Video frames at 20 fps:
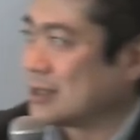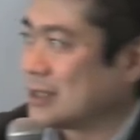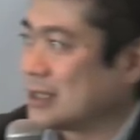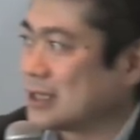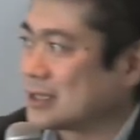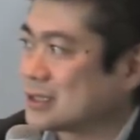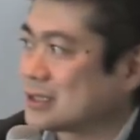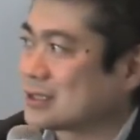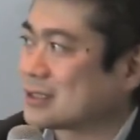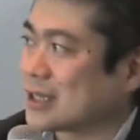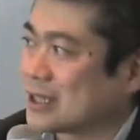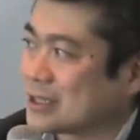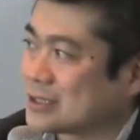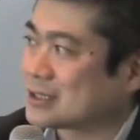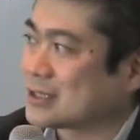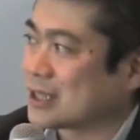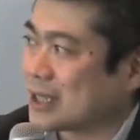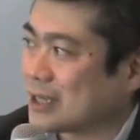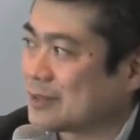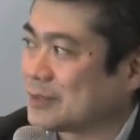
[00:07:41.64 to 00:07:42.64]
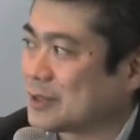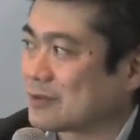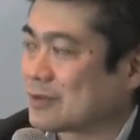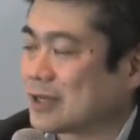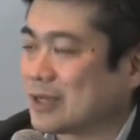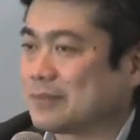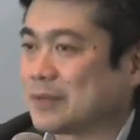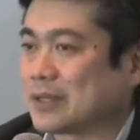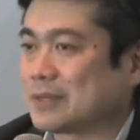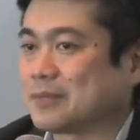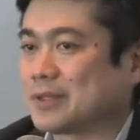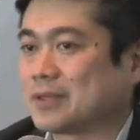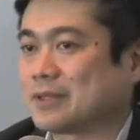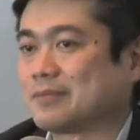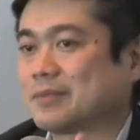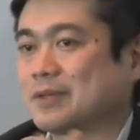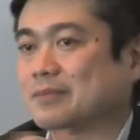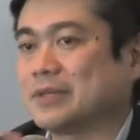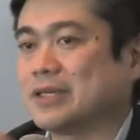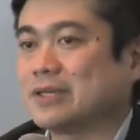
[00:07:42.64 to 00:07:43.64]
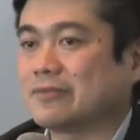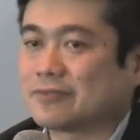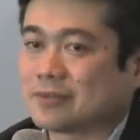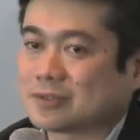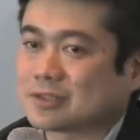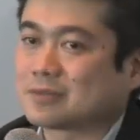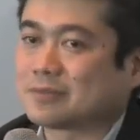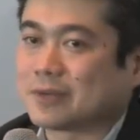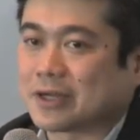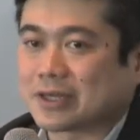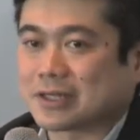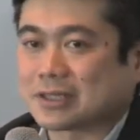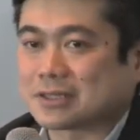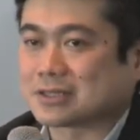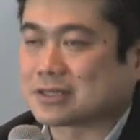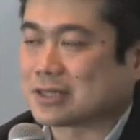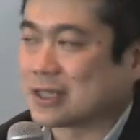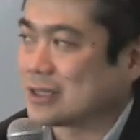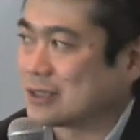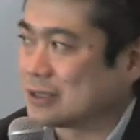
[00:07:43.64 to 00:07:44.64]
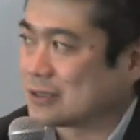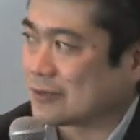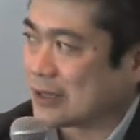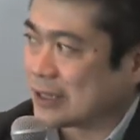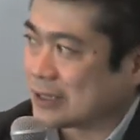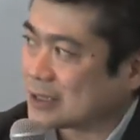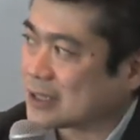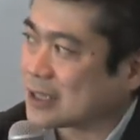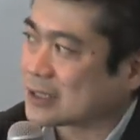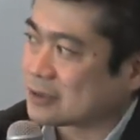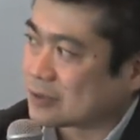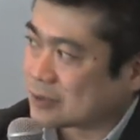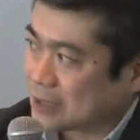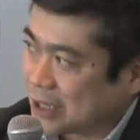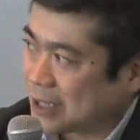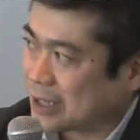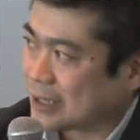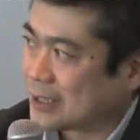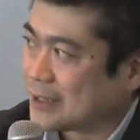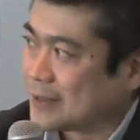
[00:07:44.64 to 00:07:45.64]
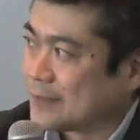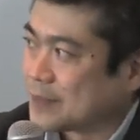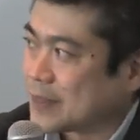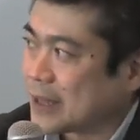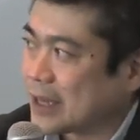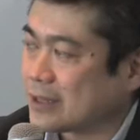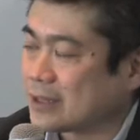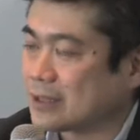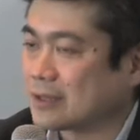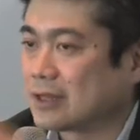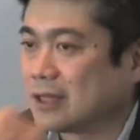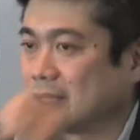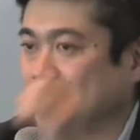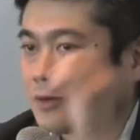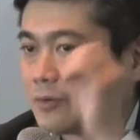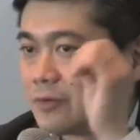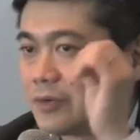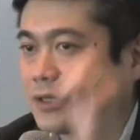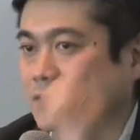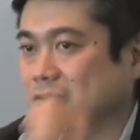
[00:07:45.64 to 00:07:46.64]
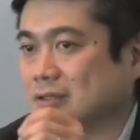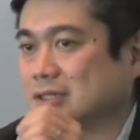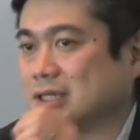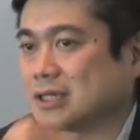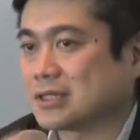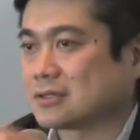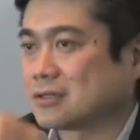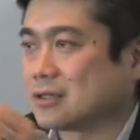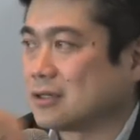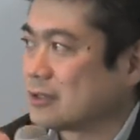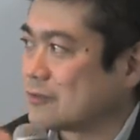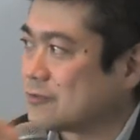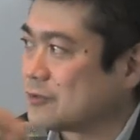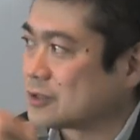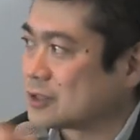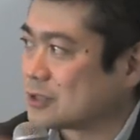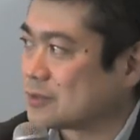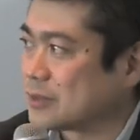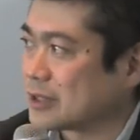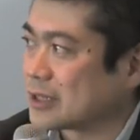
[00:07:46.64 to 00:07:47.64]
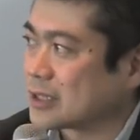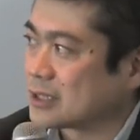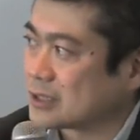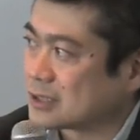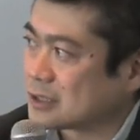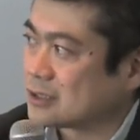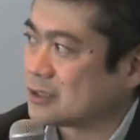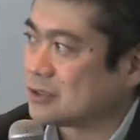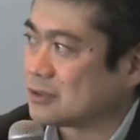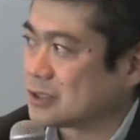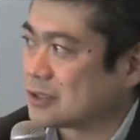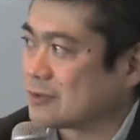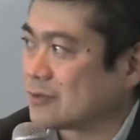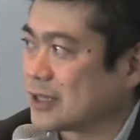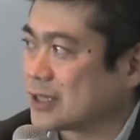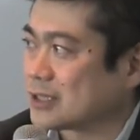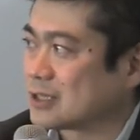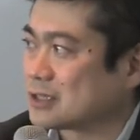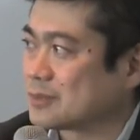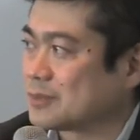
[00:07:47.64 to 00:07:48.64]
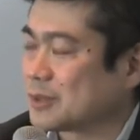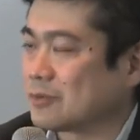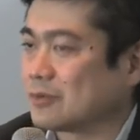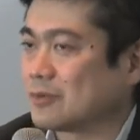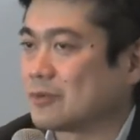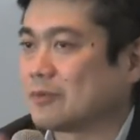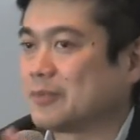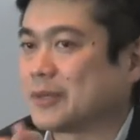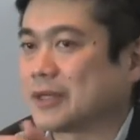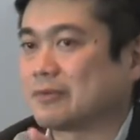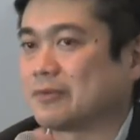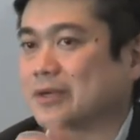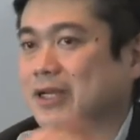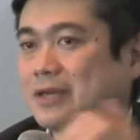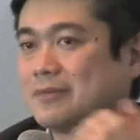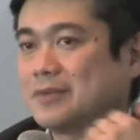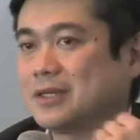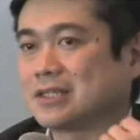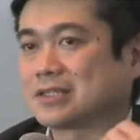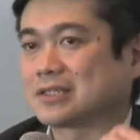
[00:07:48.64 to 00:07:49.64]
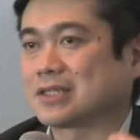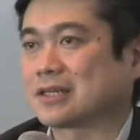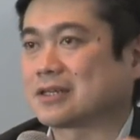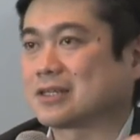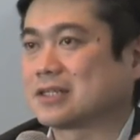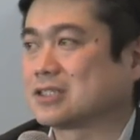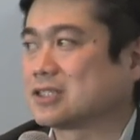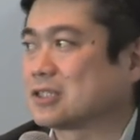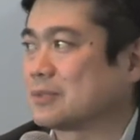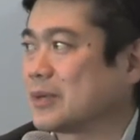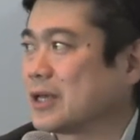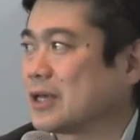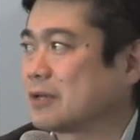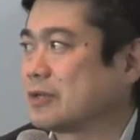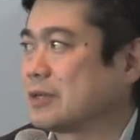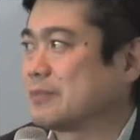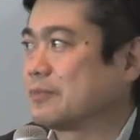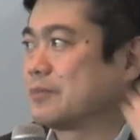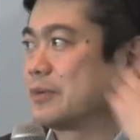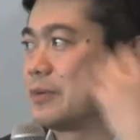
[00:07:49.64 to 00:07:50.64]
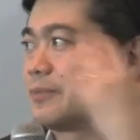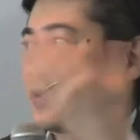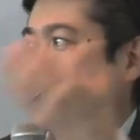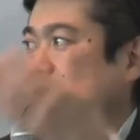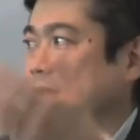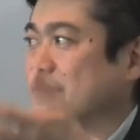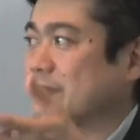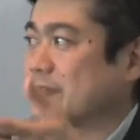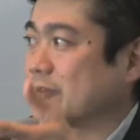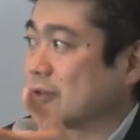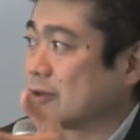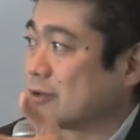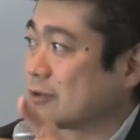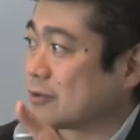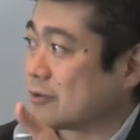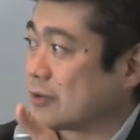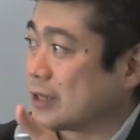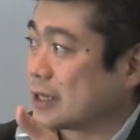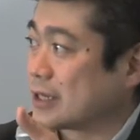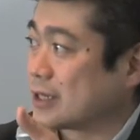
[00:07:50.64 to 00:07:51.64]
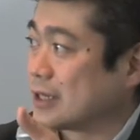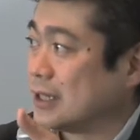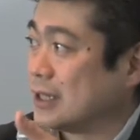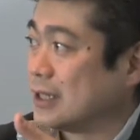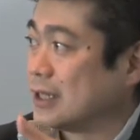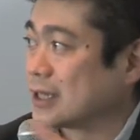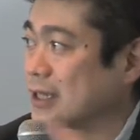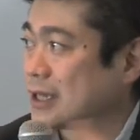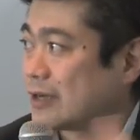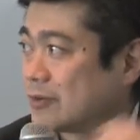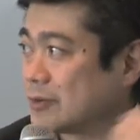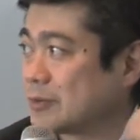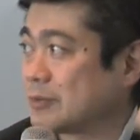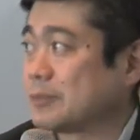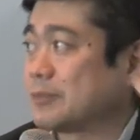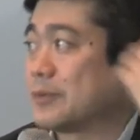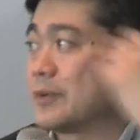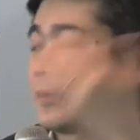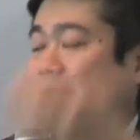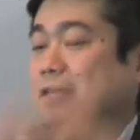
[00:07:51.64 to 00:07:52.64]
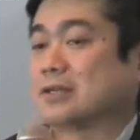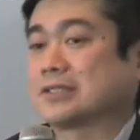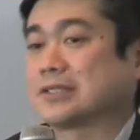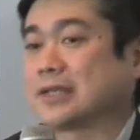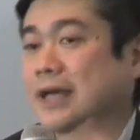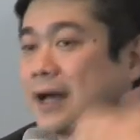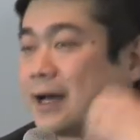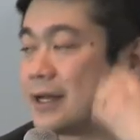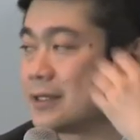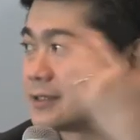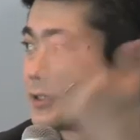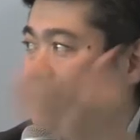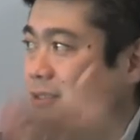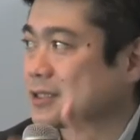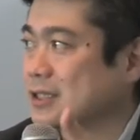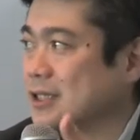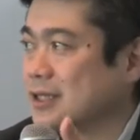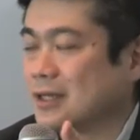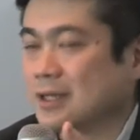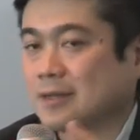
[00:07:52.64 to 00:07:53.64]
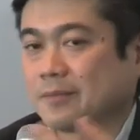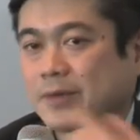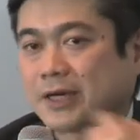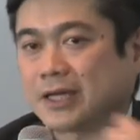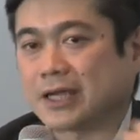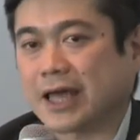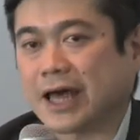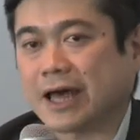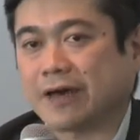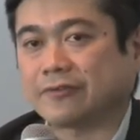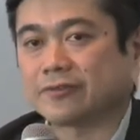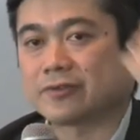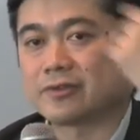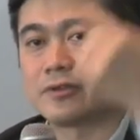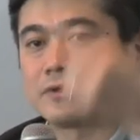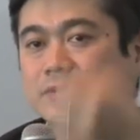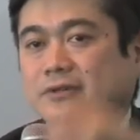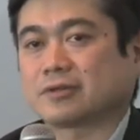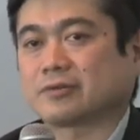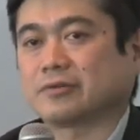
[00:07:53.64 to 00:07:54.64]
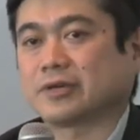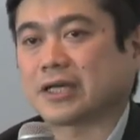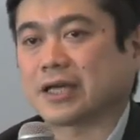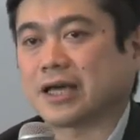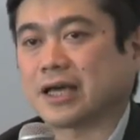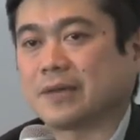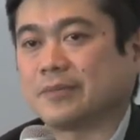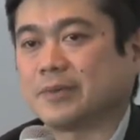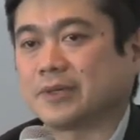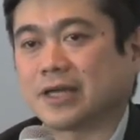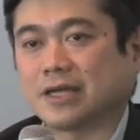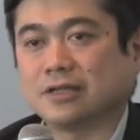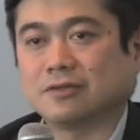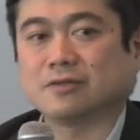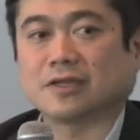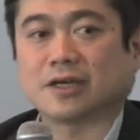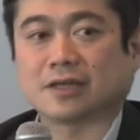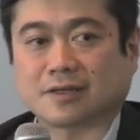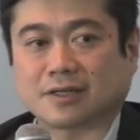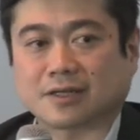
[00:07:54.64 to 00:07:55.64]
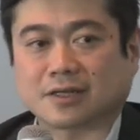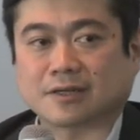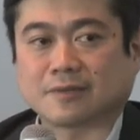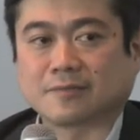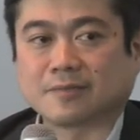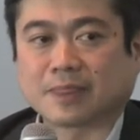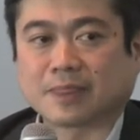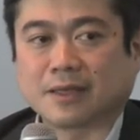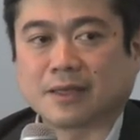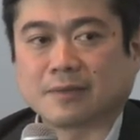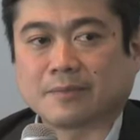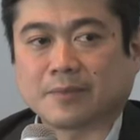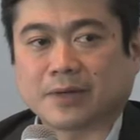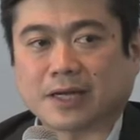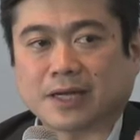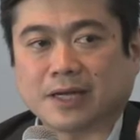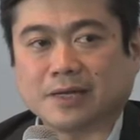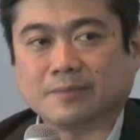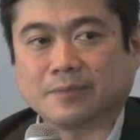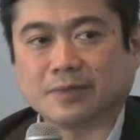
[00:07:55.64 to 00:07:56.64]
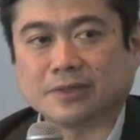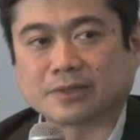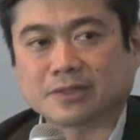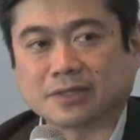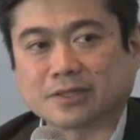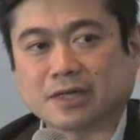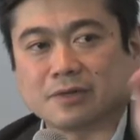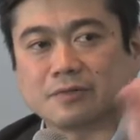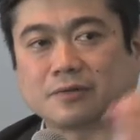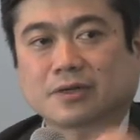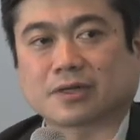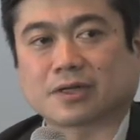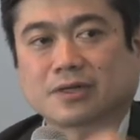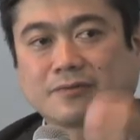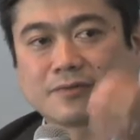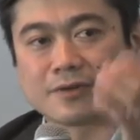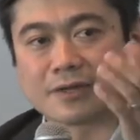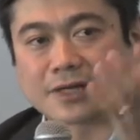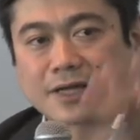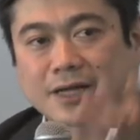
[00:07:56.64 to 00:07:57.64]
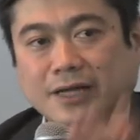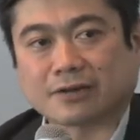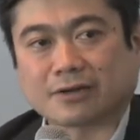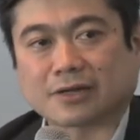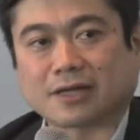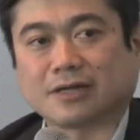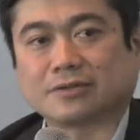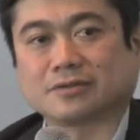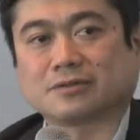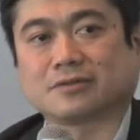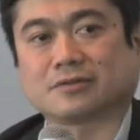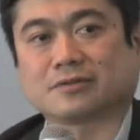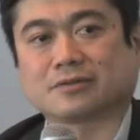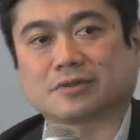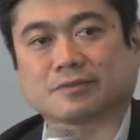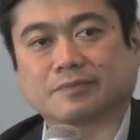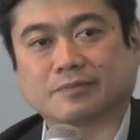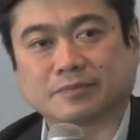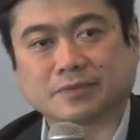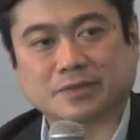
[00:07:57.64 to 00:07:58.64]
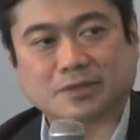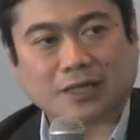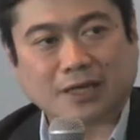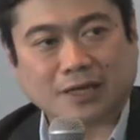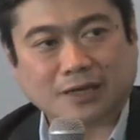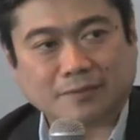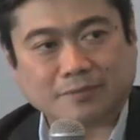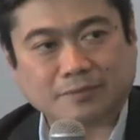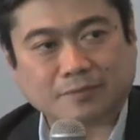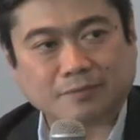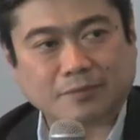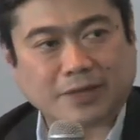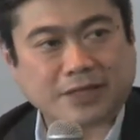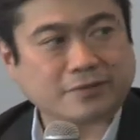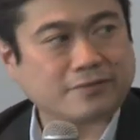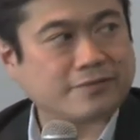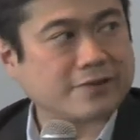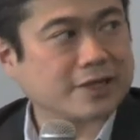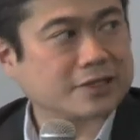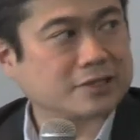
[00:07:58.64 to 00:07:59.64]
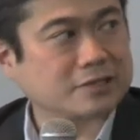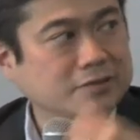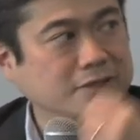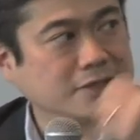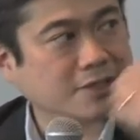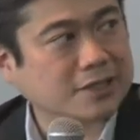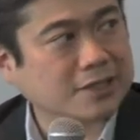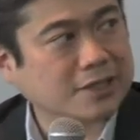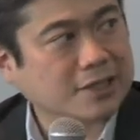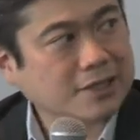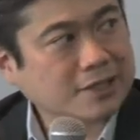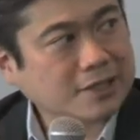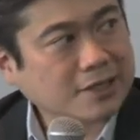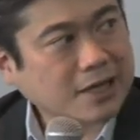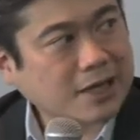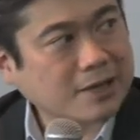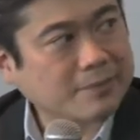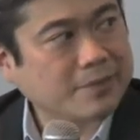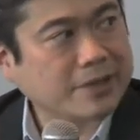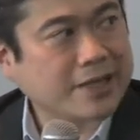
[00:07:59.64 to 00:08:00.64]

it's, it's timing, right? But, but, but being first to market is slightly different. I think that's okay I think winner takes all and first to market is a huge advantage. But, but what I mean is like in Japan, we prepared for the earthquake. Government prepared tons. But after the earthquake happened, I knew nothing. But I built a network of Geiger counter um, manufacturing um,